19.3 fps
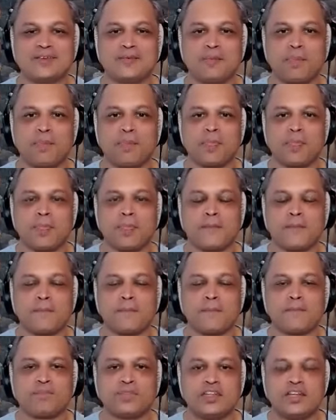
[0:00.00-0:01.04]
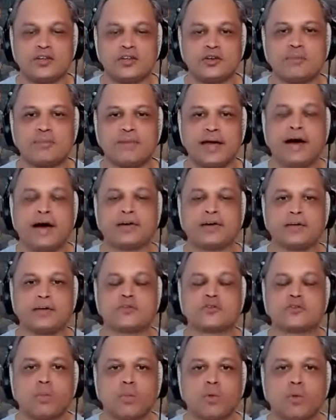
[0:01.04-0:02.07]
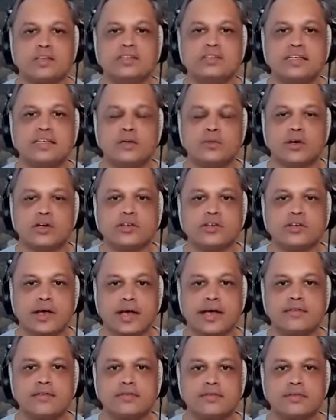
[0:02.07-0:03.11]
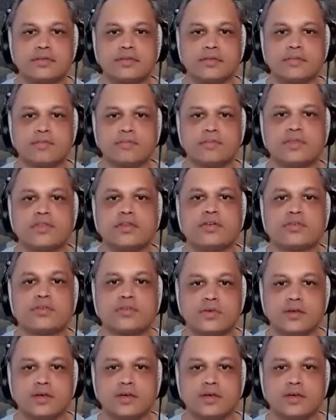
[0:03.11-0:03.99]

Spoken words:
that your power comes from wanting what you have, you're free.